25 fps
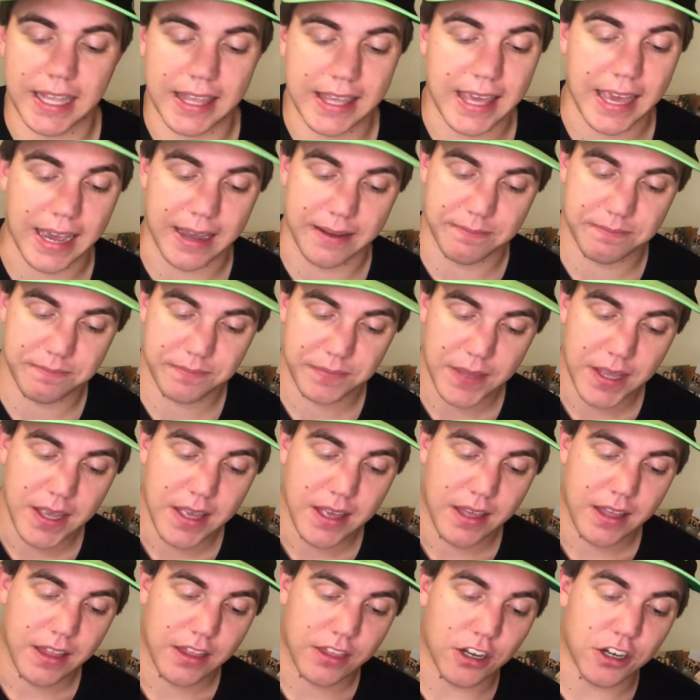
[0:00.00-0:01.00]
yeah.
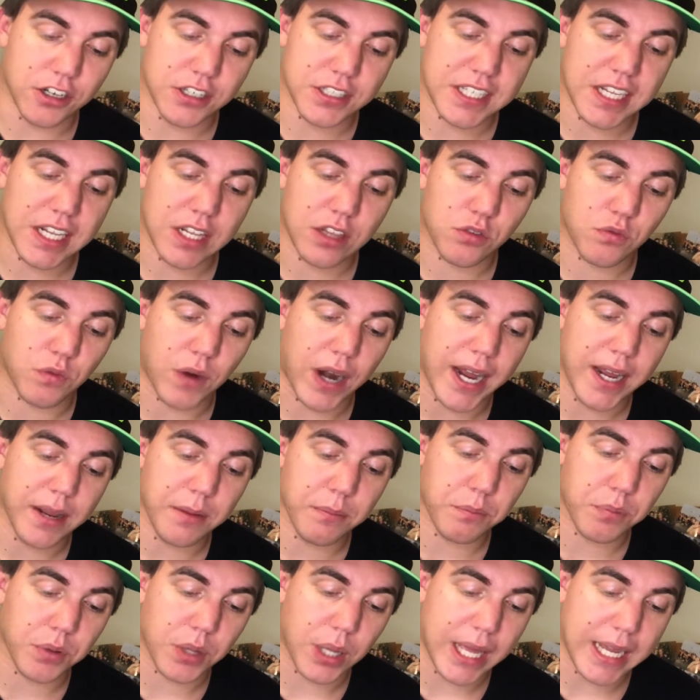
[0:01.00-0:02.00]
13th,
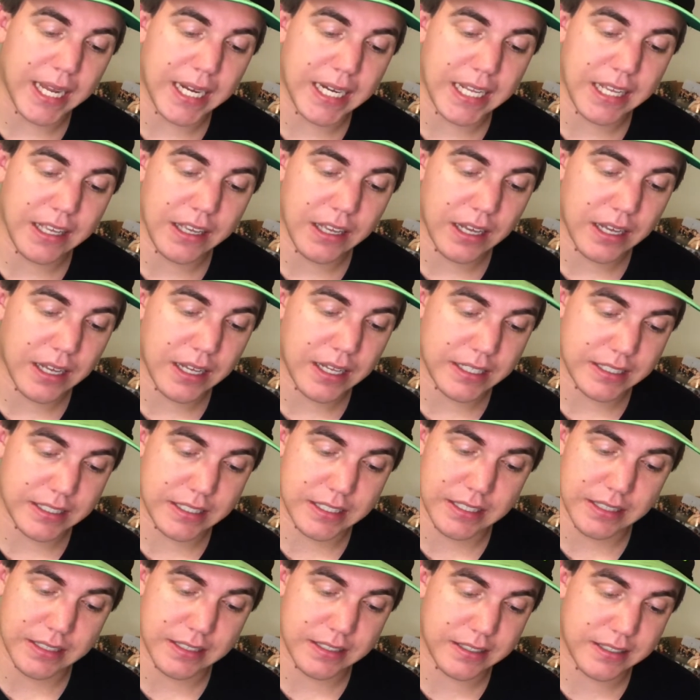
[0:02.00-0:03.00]
Ryan Blaney. Uh,
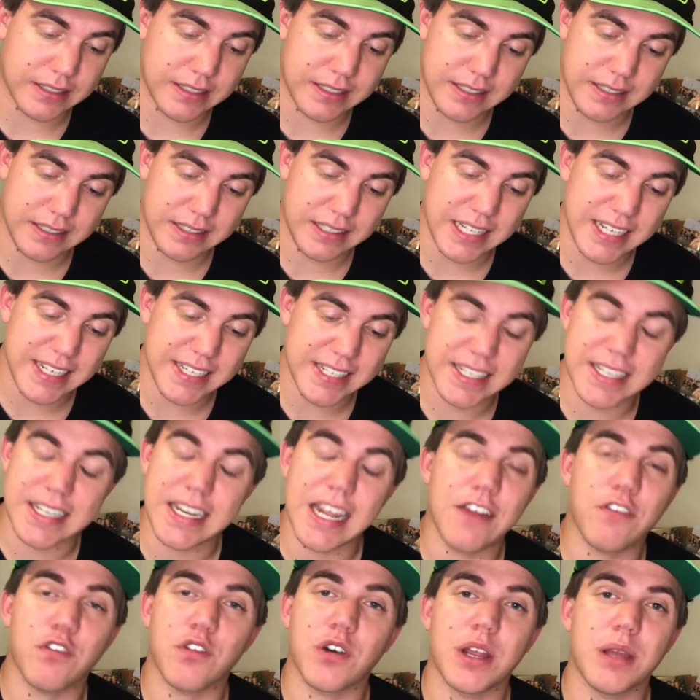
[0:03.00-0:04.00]
decent
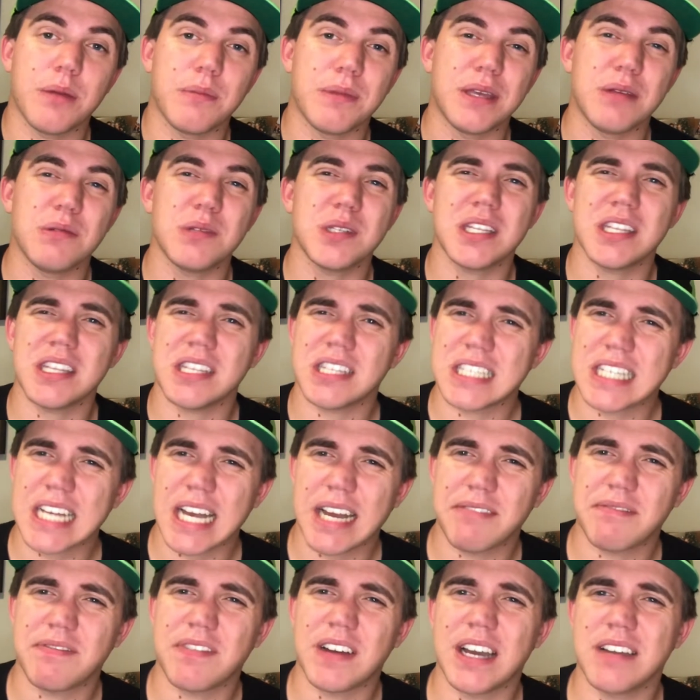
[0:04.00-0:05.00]
day for him. He was in the
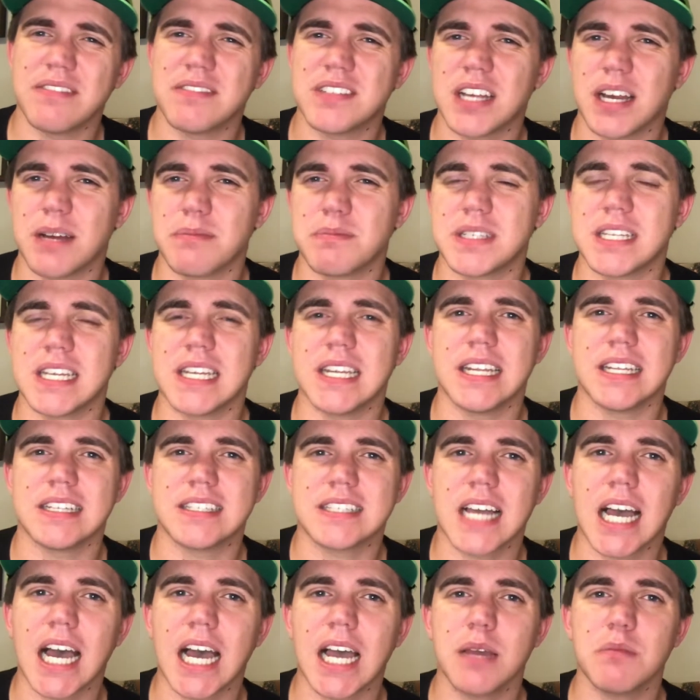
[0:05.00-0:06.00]
top five, top 10 at
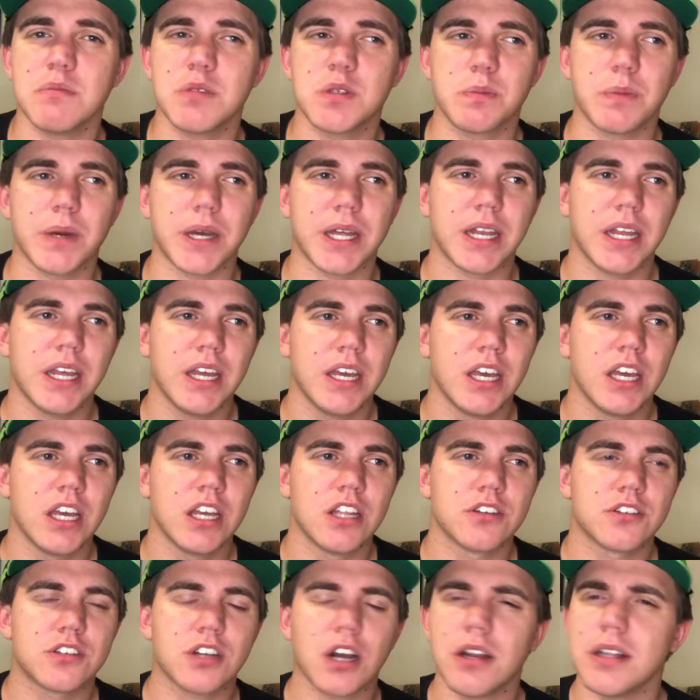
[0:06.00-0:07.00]
times, but
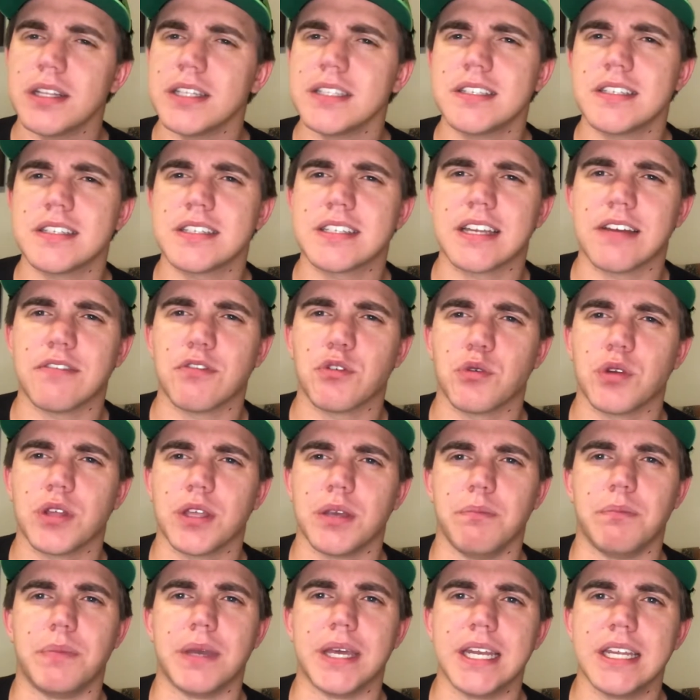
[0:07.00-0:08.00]
Darlington's never
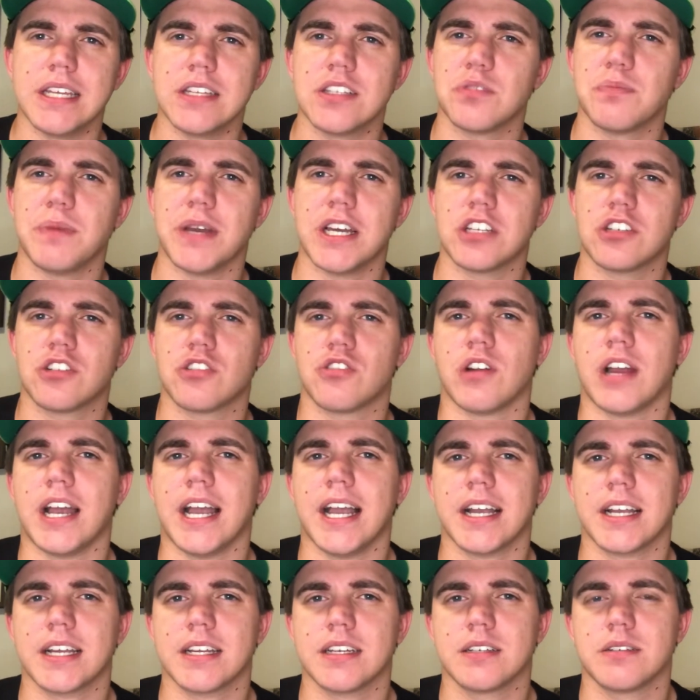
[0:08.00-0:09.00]
really been his best
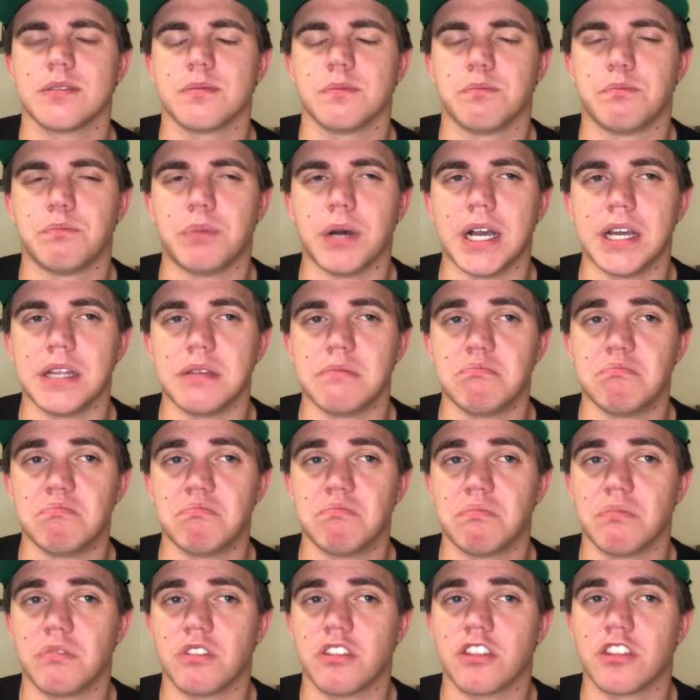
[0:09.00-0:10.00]
track. But
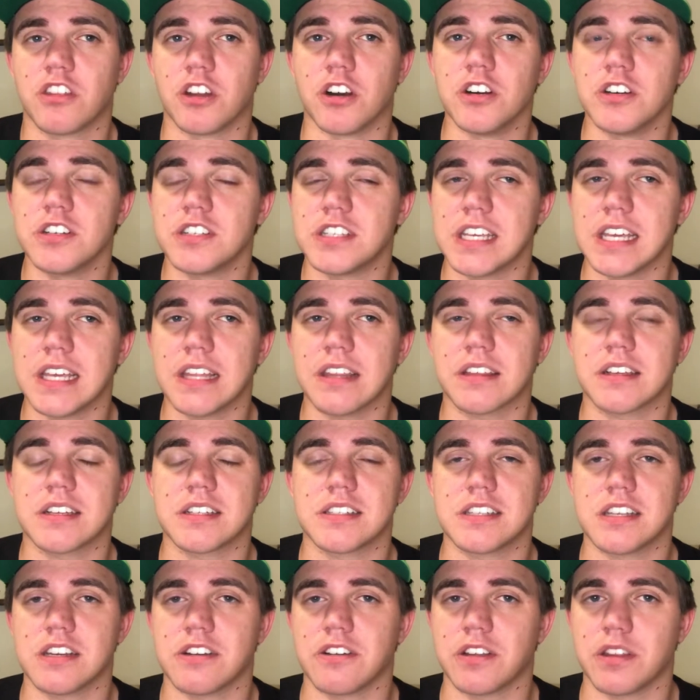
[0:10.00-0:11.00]
13th,
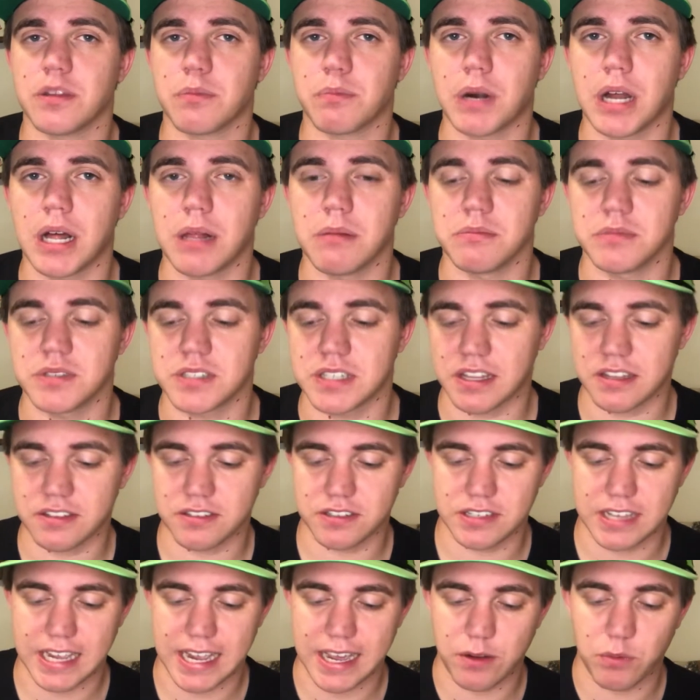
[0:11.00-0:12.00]
considering the problems
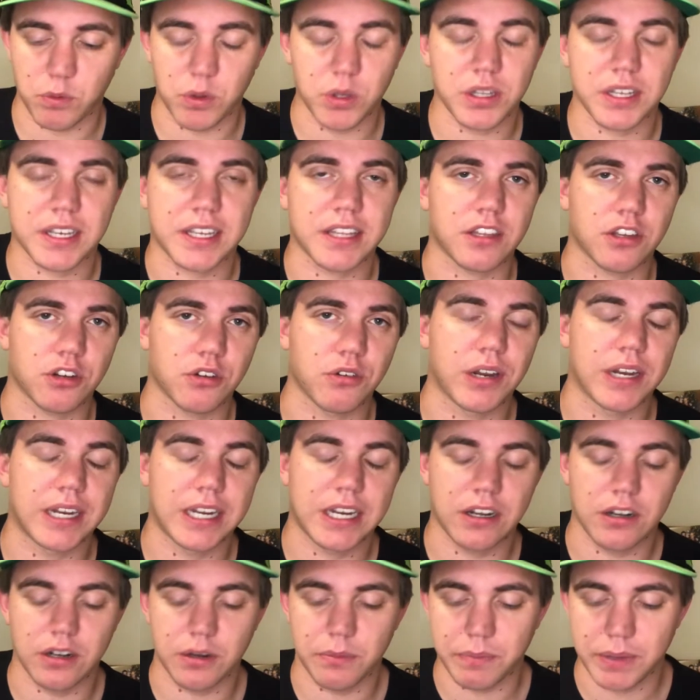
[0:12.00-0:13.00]
others had, we'll look at the grid
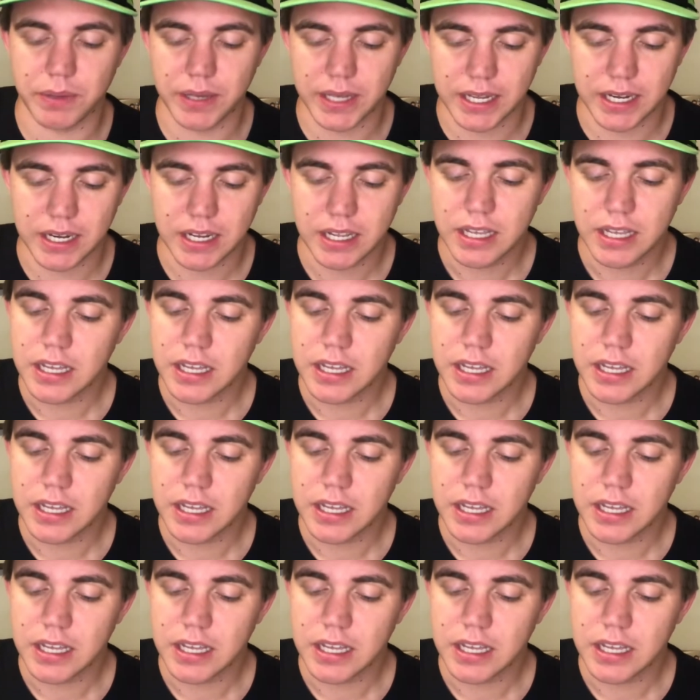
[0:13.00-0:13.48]
here in a bit.